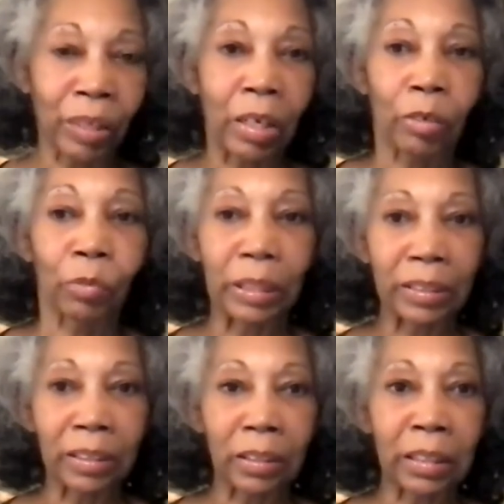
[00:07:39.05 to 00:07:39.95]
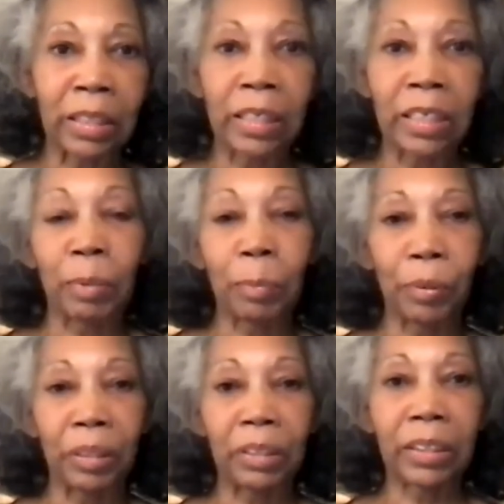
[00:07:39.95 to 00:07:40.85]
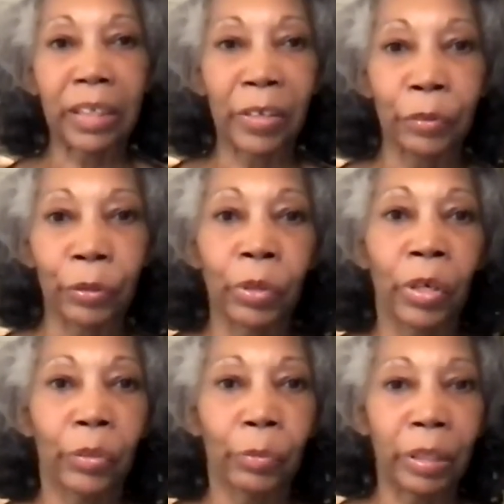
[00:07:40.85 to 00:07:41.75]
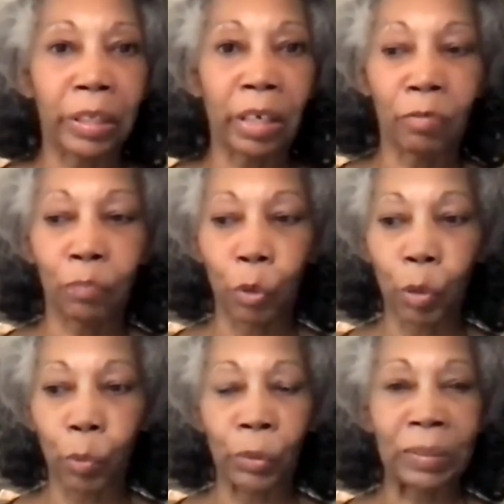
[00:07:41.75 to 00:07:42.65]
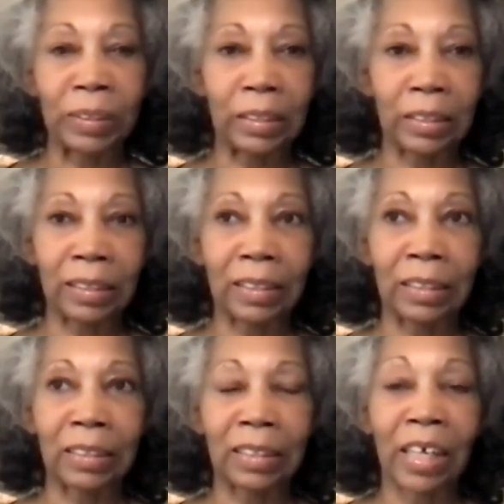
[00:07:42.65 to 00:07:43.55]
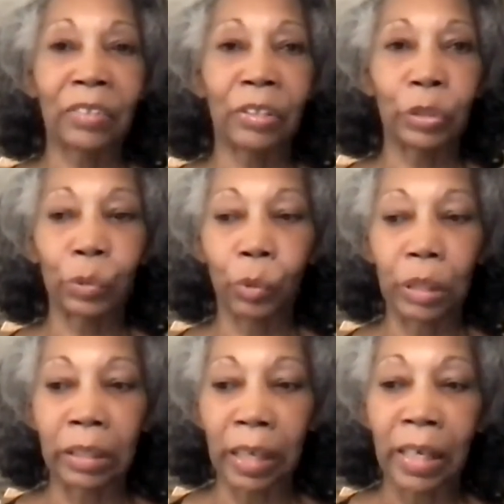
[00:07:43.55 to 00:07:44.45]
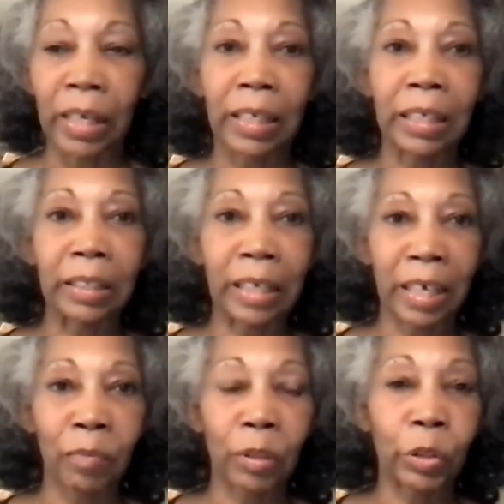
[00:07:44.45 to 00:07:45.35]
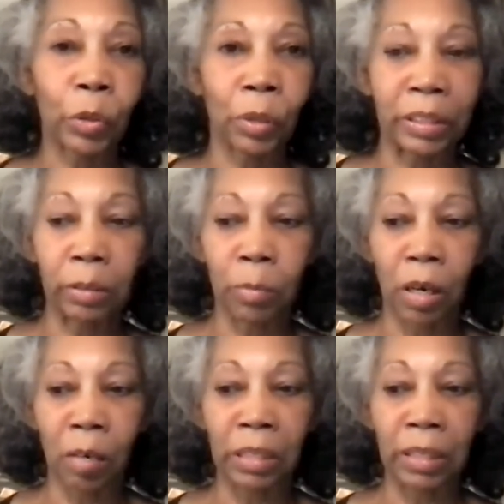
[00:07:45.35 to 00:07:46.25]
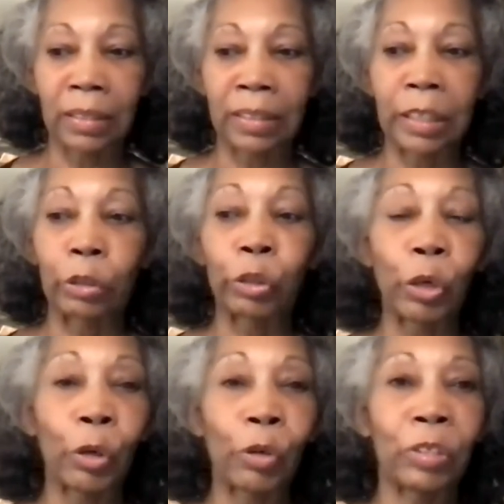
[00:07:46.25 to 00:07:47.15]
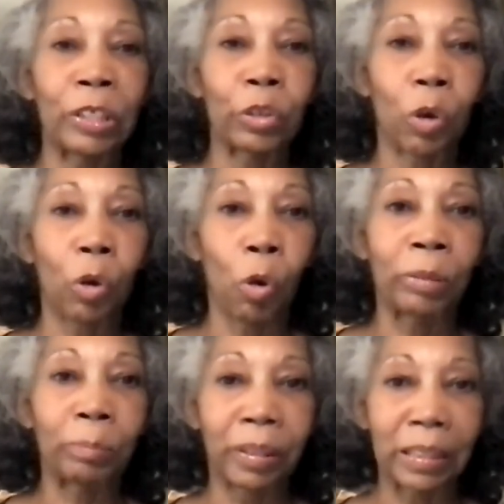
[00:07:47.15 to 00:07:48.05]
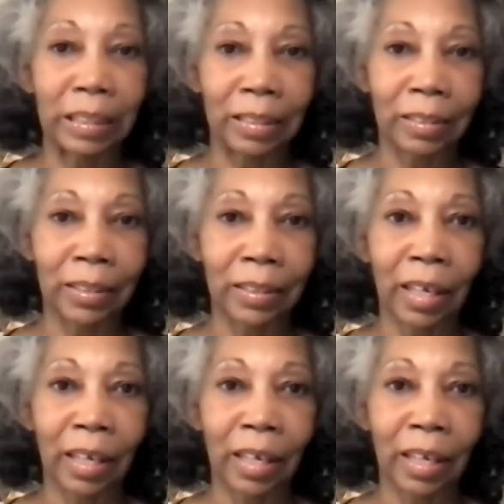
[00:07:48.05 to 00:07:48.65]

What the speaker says: Recently, he has been putting together 3- and 4-word sentences. And this week, he gave a toy to mommy and said, "Turn this on, please."